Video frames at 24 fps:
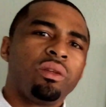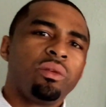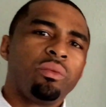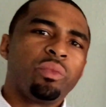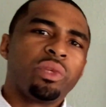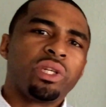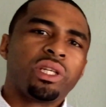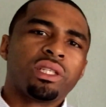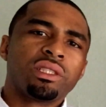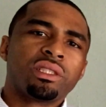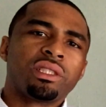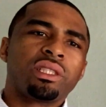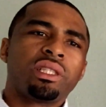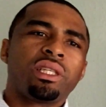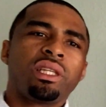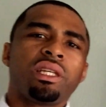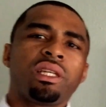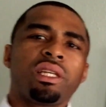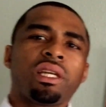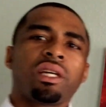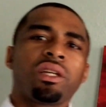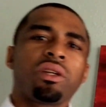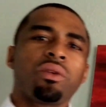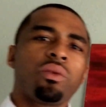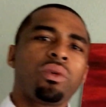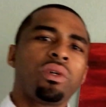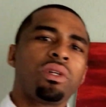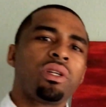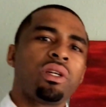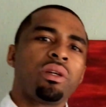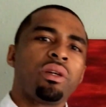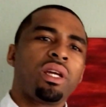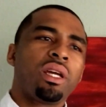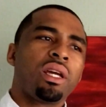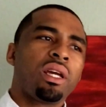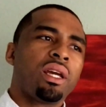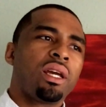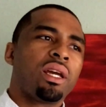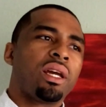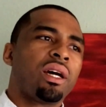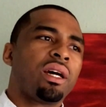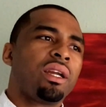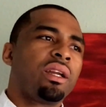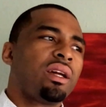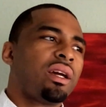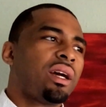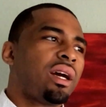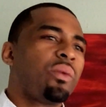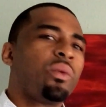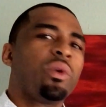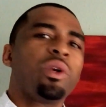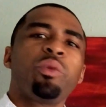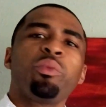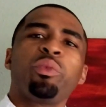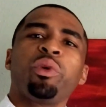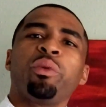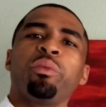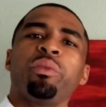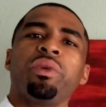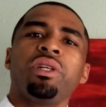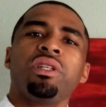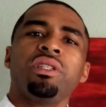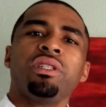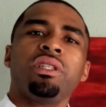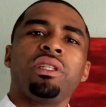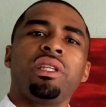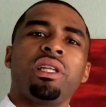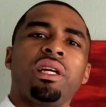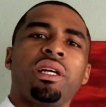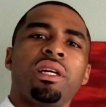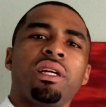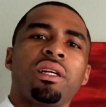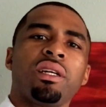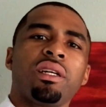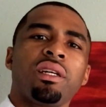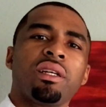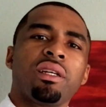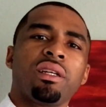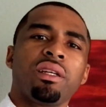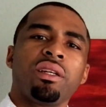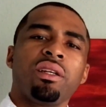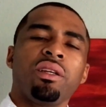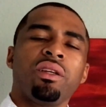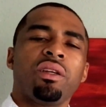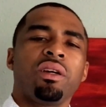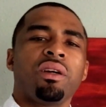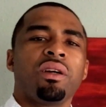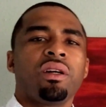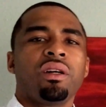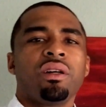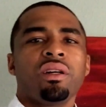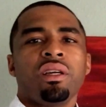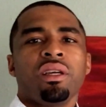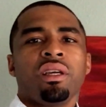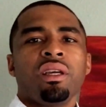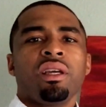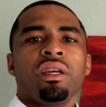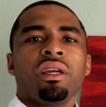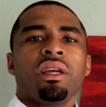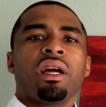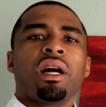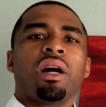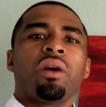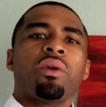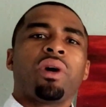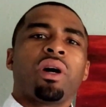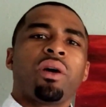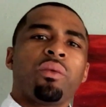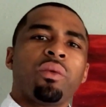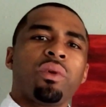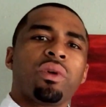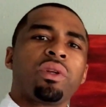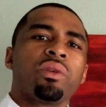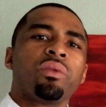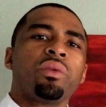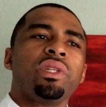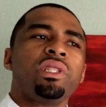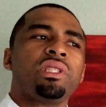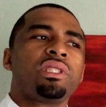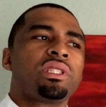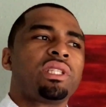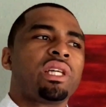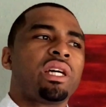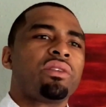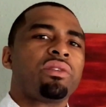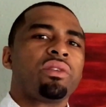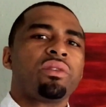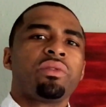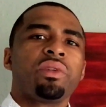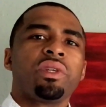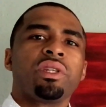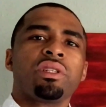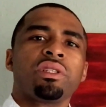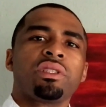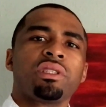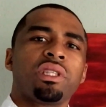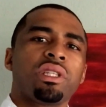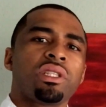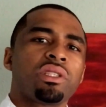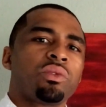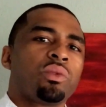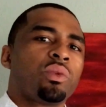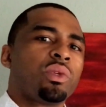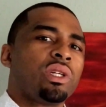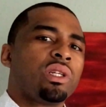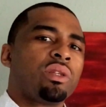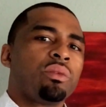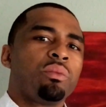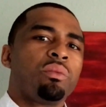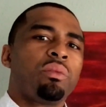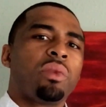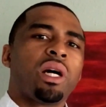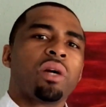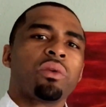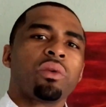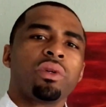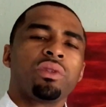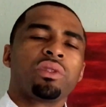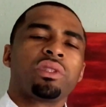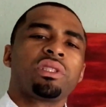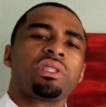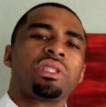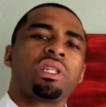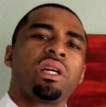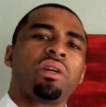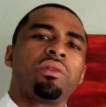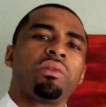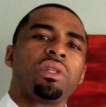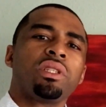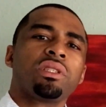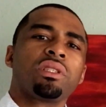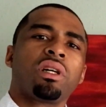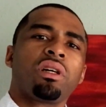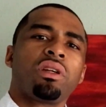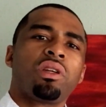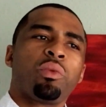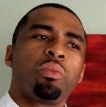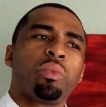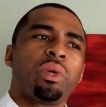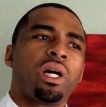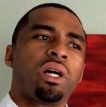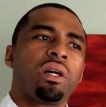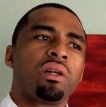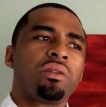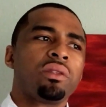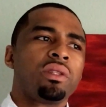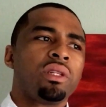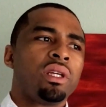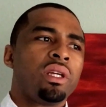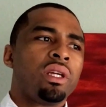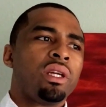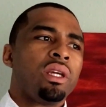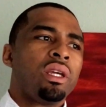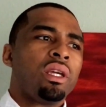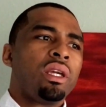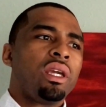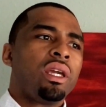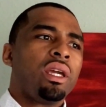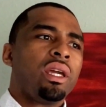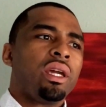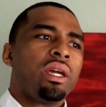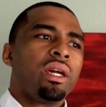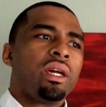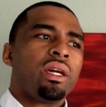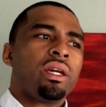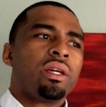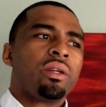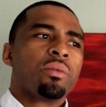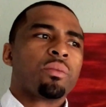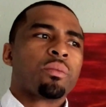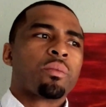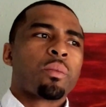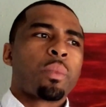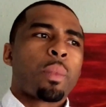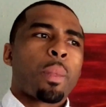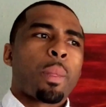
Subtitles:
because again, I don't want to. I want to be a millionaire. You know, I want to reach seven figures. That's what my road to seven is all about, and